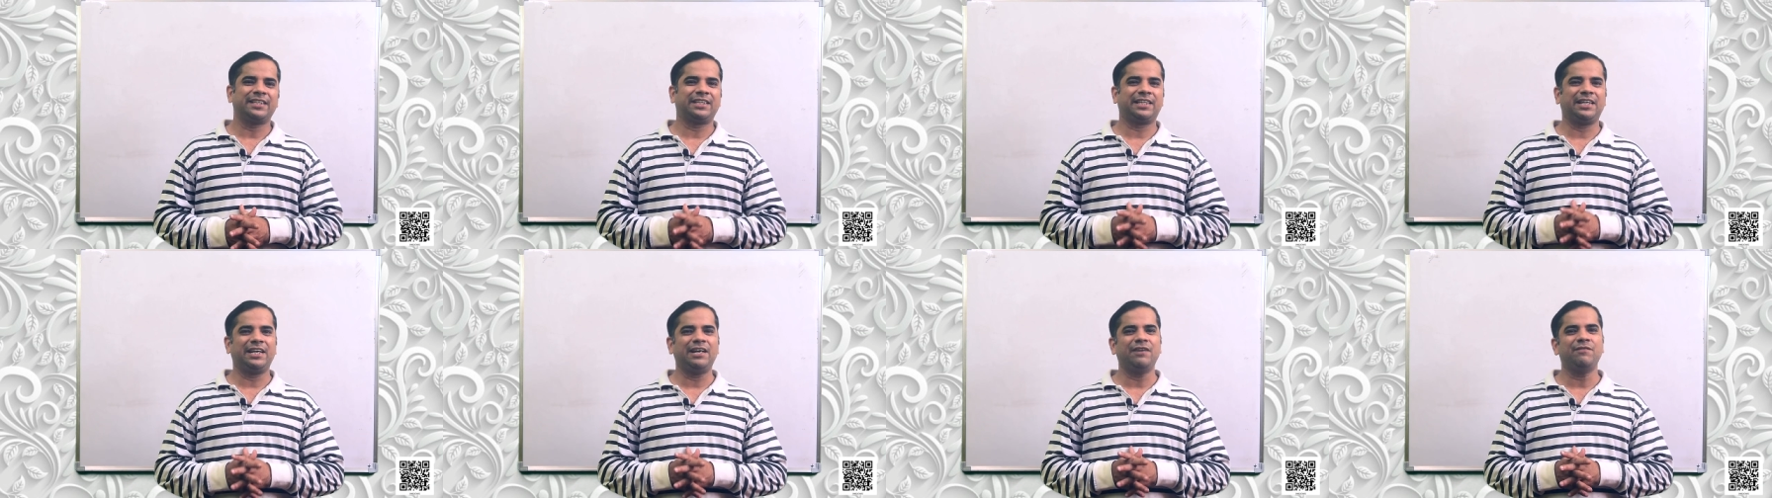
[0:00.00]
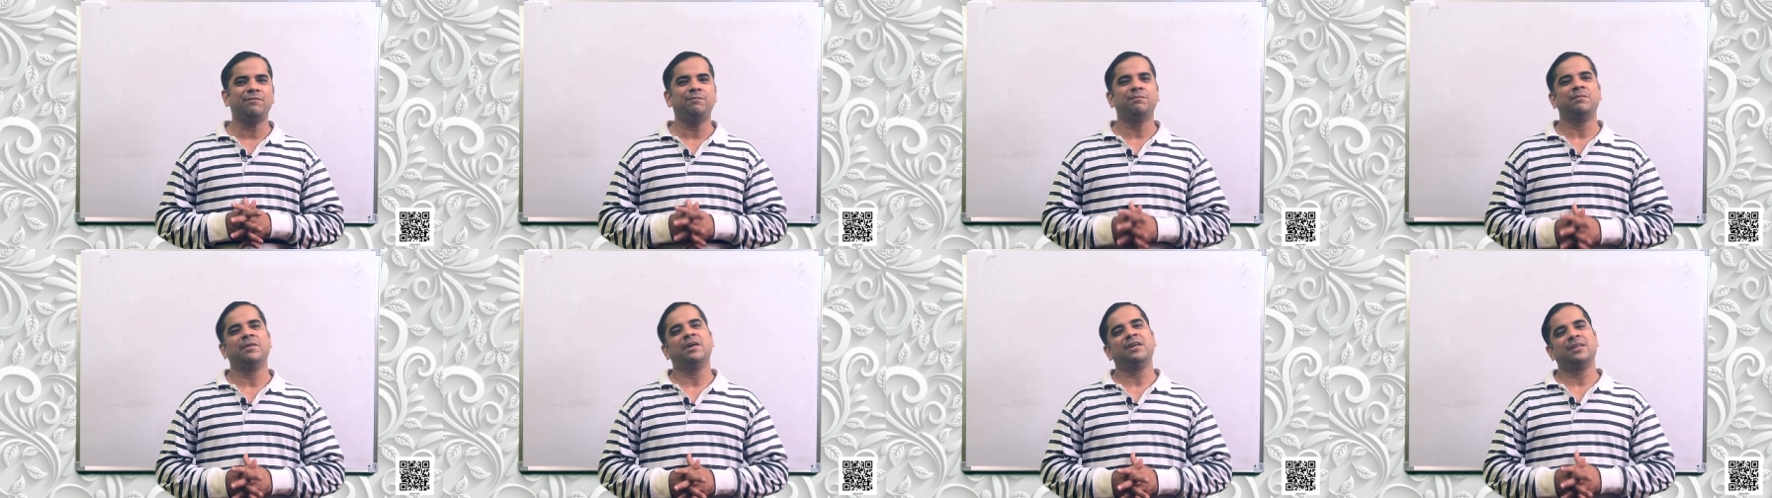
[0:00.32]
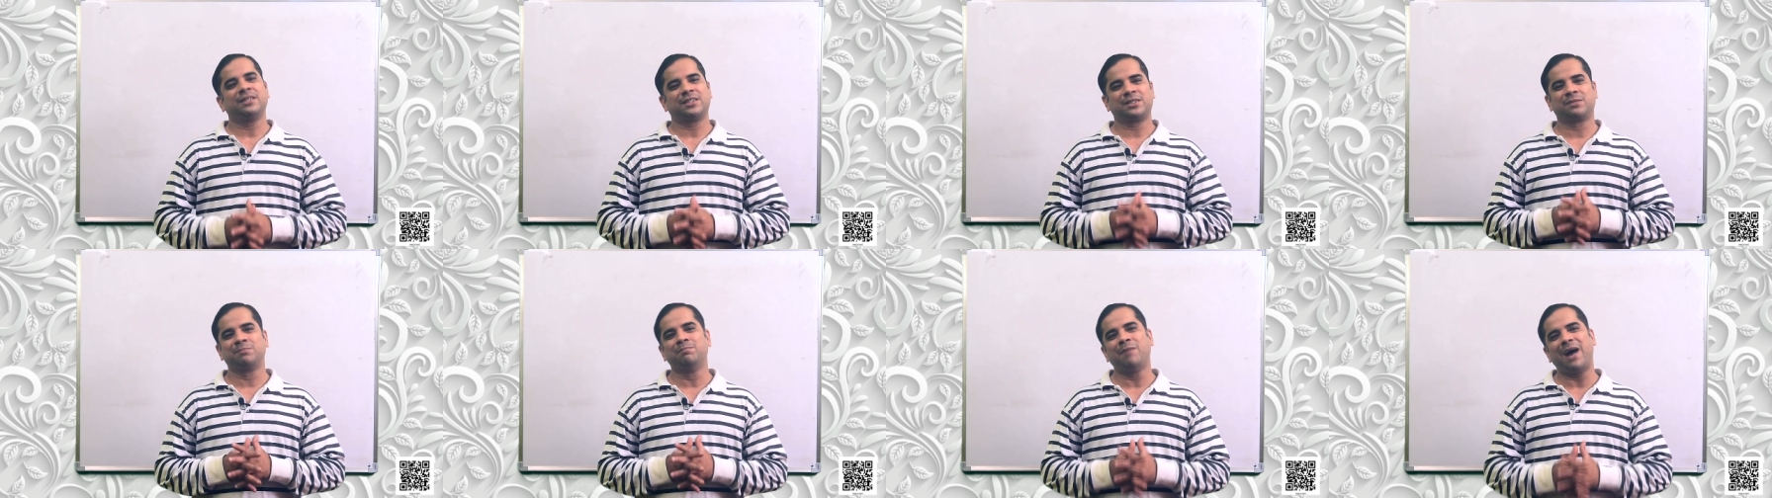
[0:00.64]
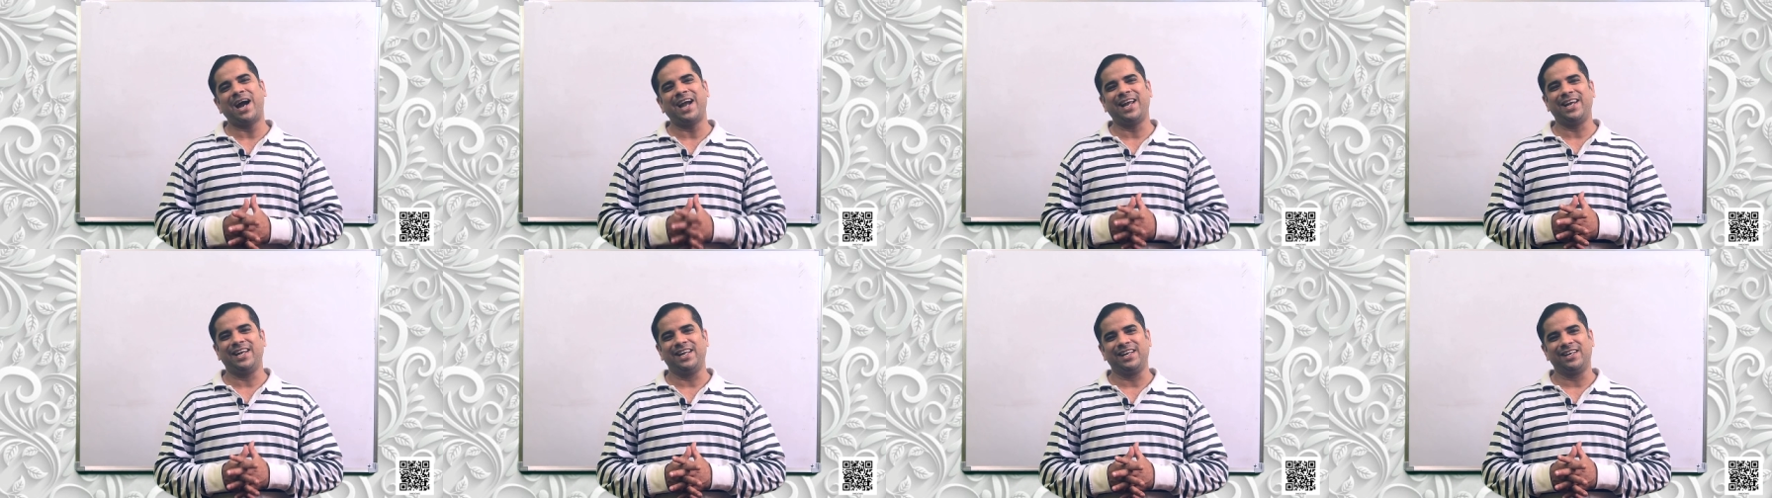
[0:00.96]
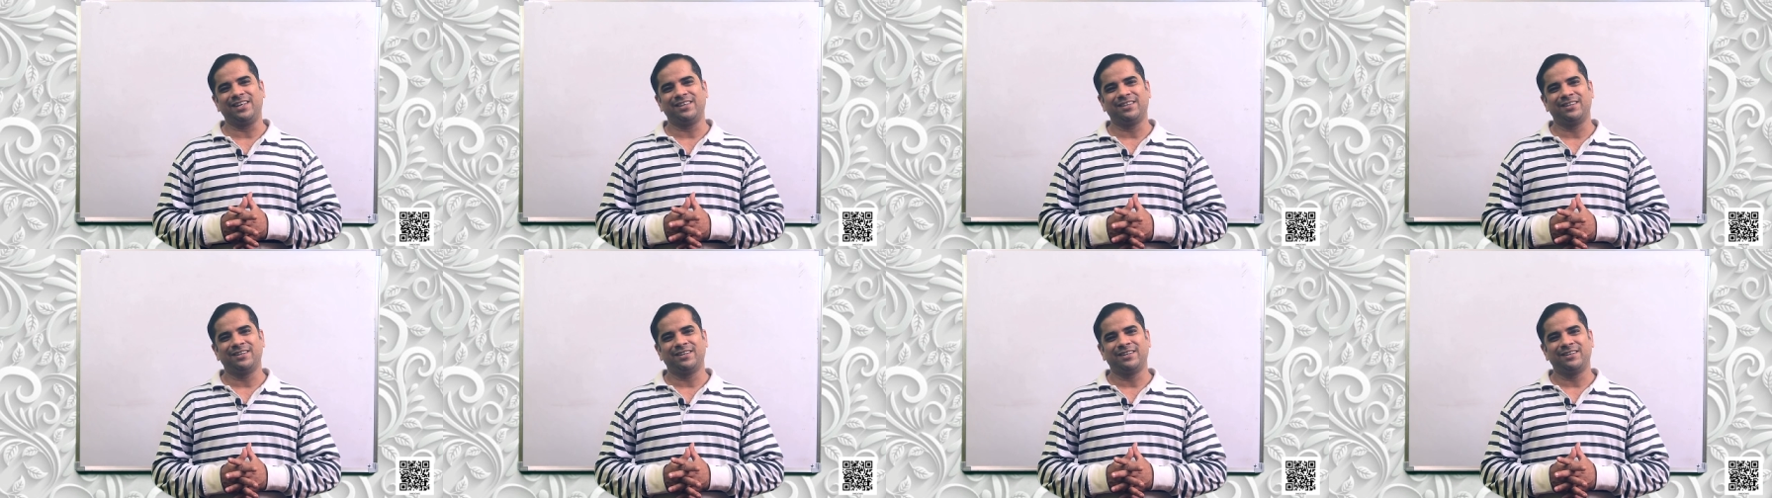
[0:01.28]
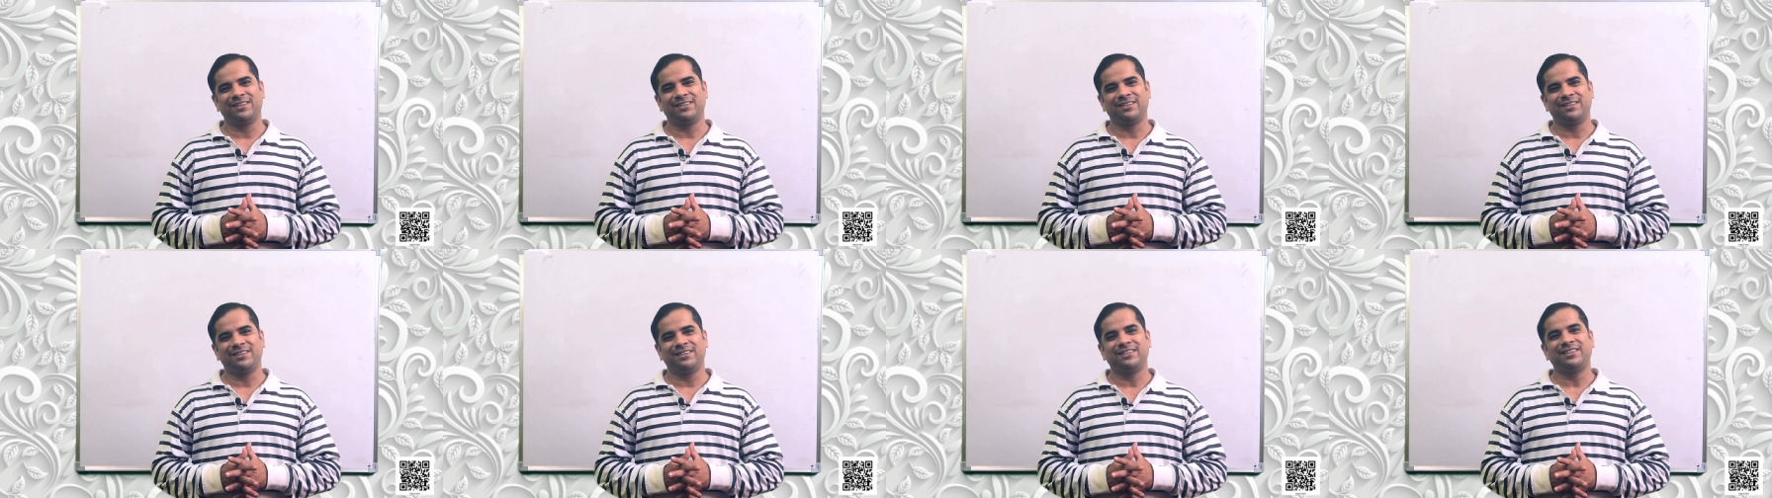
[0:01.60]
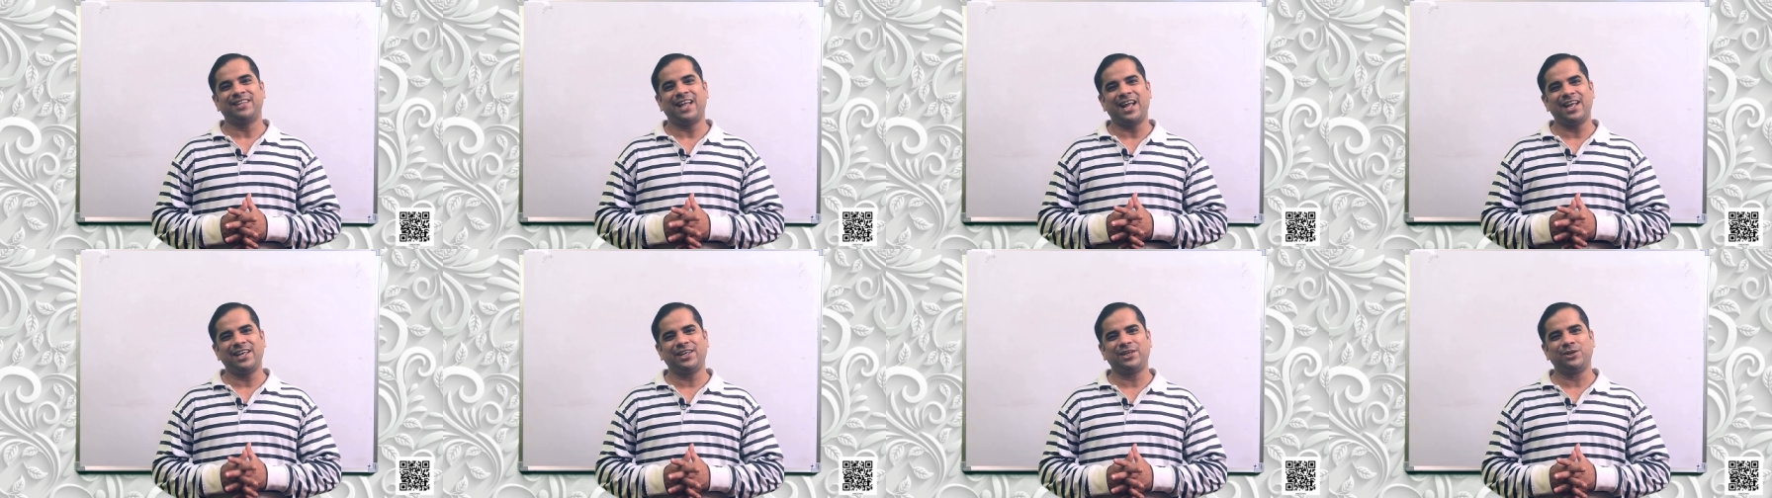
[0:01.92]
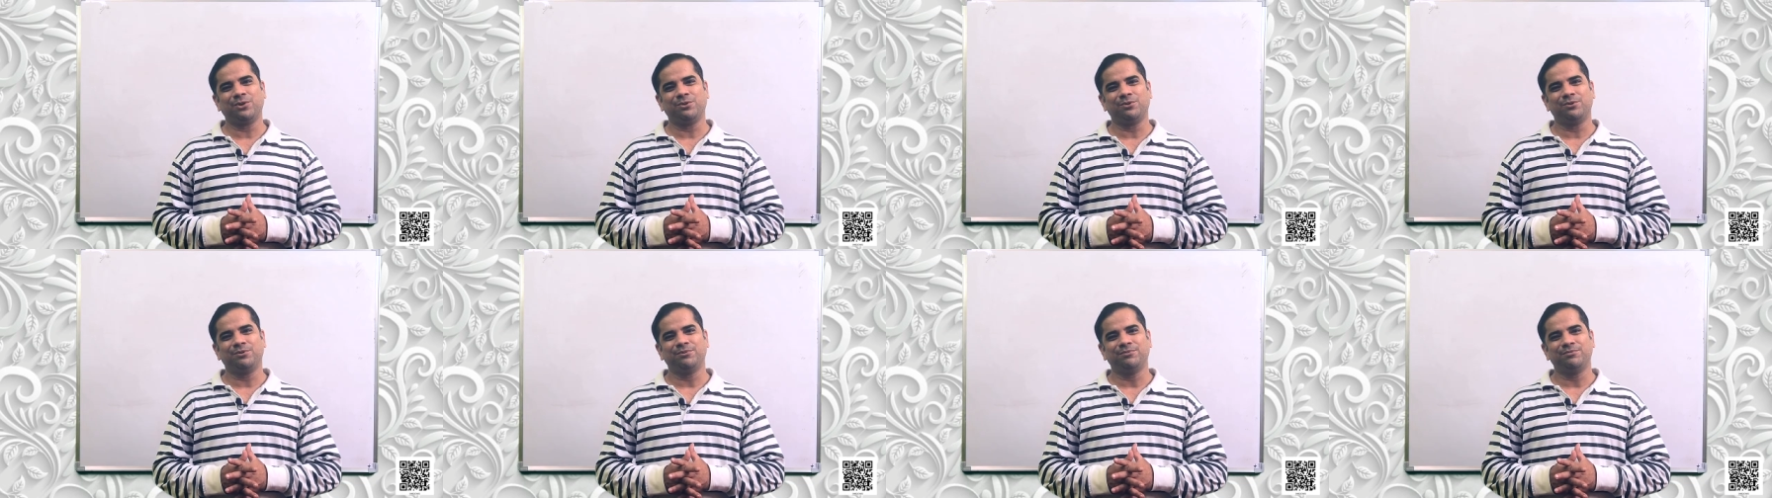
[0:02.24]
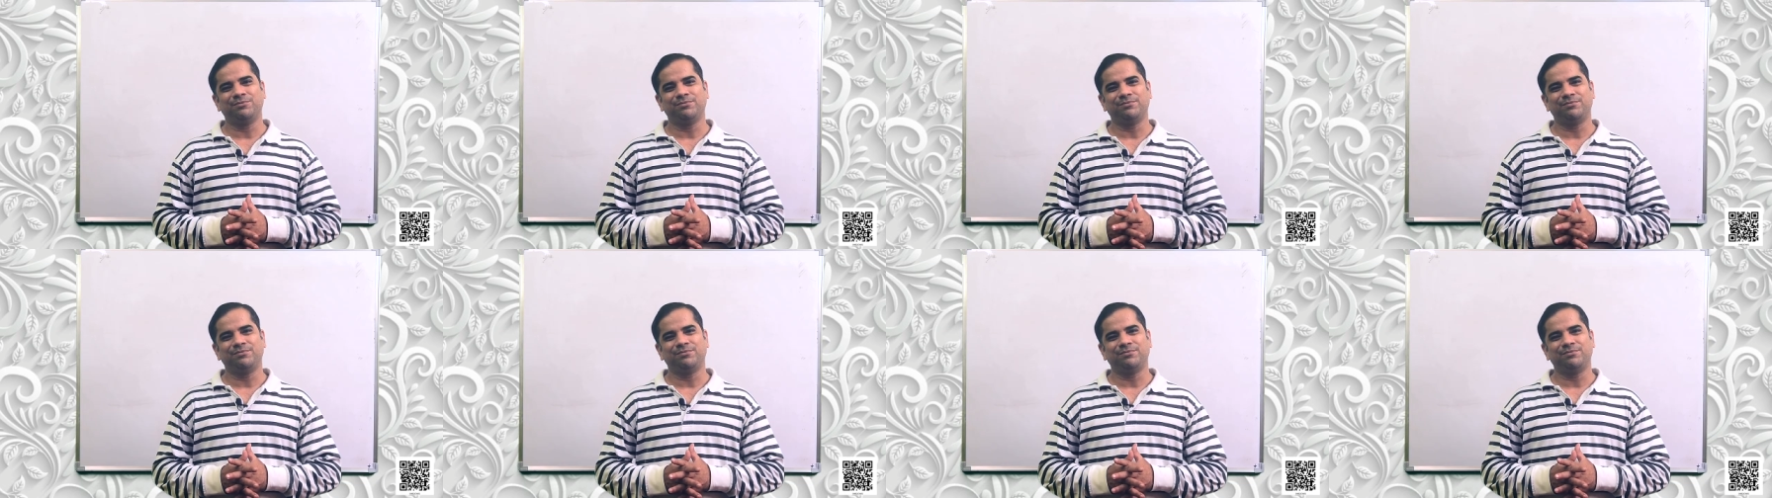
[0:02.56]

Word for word: keep smiling. Thank you.